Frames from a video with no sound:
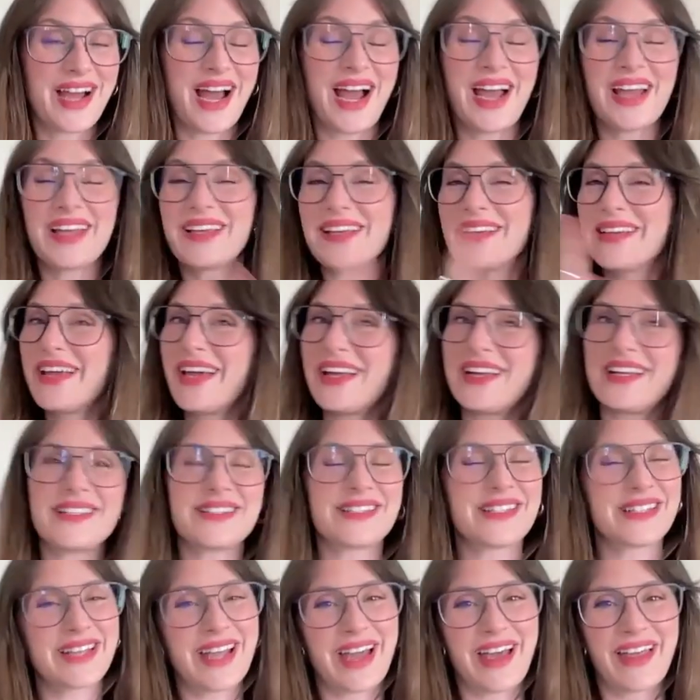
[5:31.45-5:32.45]
I can get
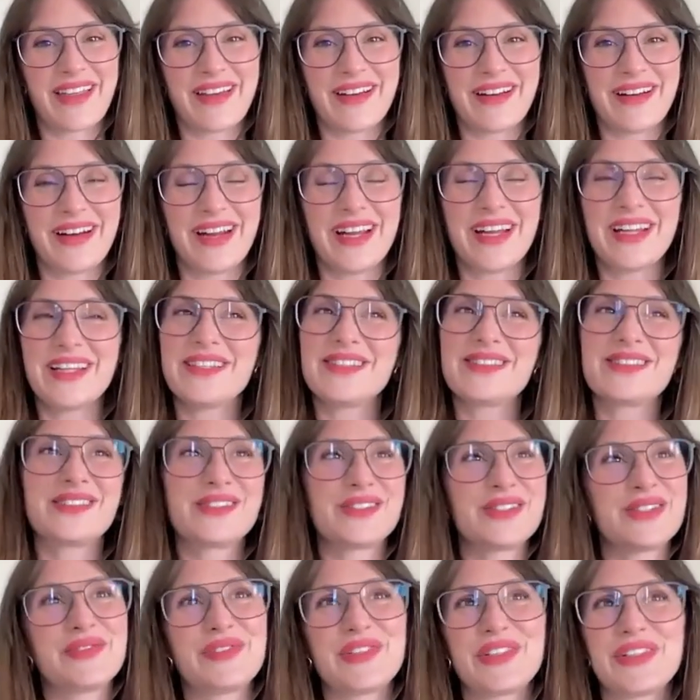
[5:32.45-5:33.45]
it together. It is
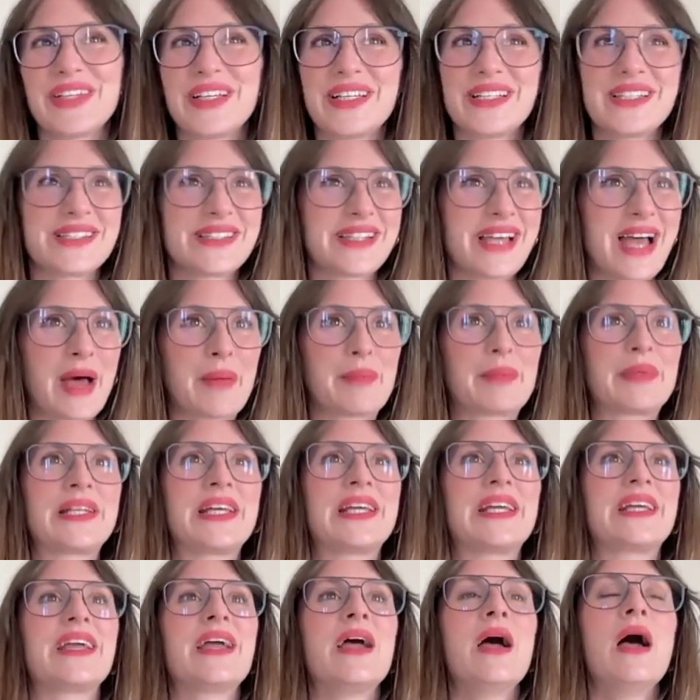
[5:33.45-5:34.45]
doable. It is
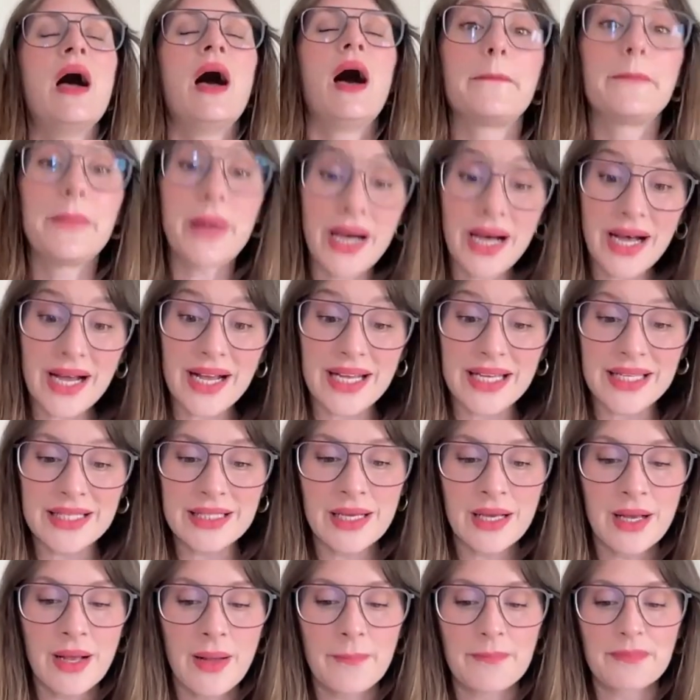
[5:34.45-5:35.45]
happening.
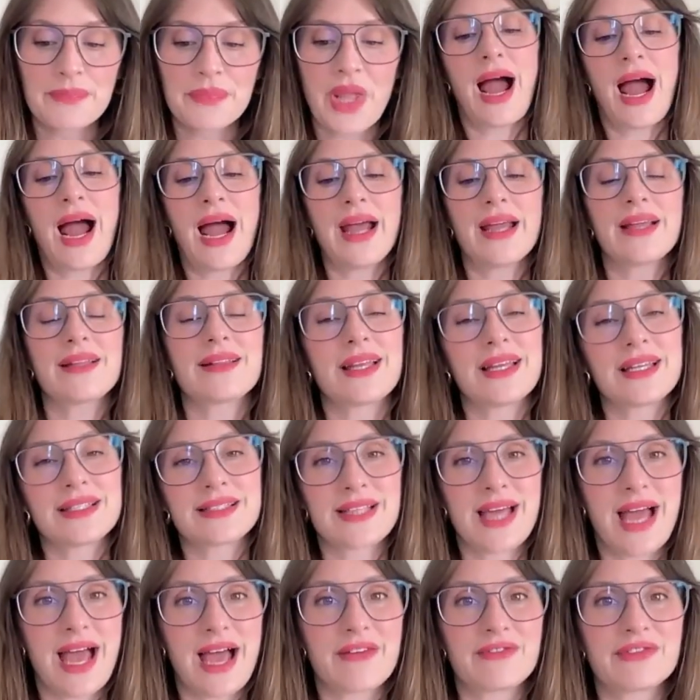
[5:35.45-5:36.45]
But I like
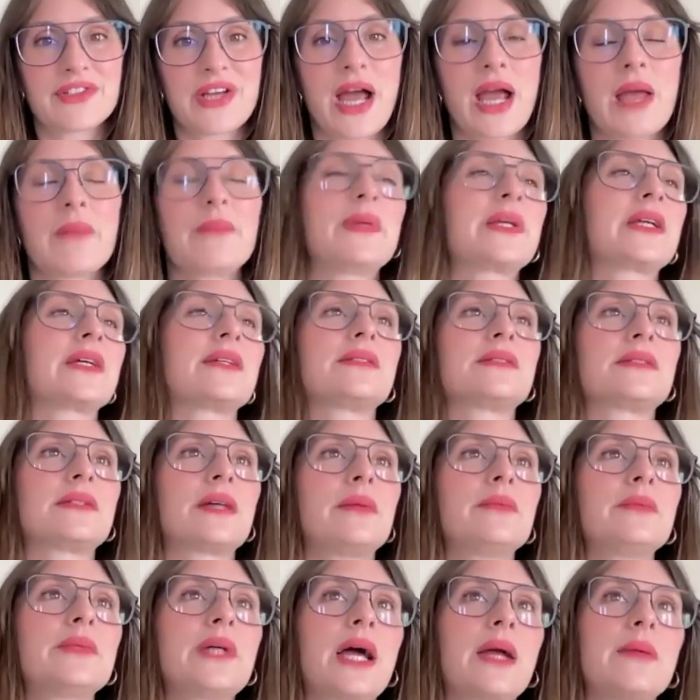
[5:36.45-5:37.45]
to have time because
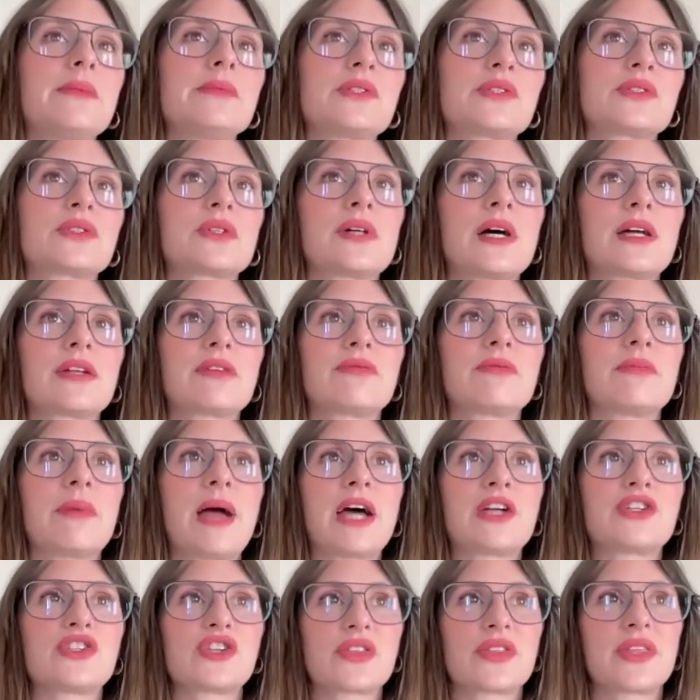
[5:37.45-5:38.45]
sometimes there's a lot of
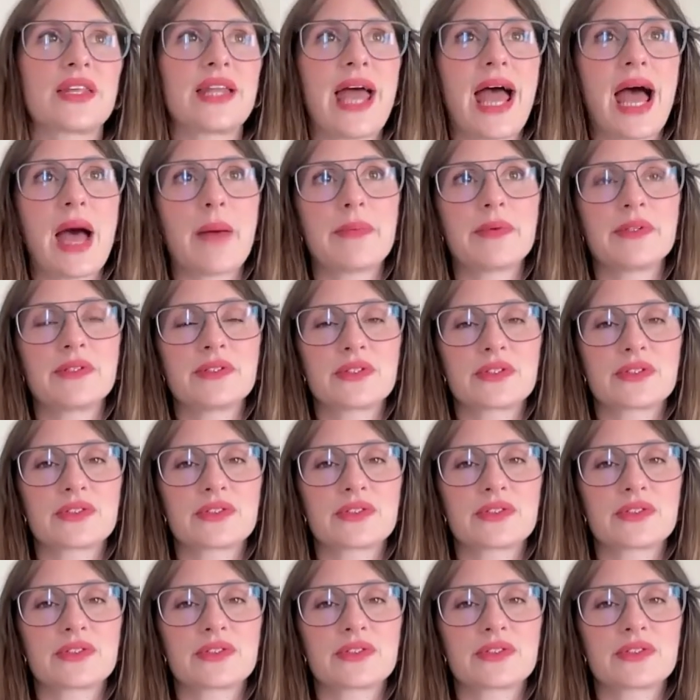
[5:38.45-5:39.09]
magic that happens.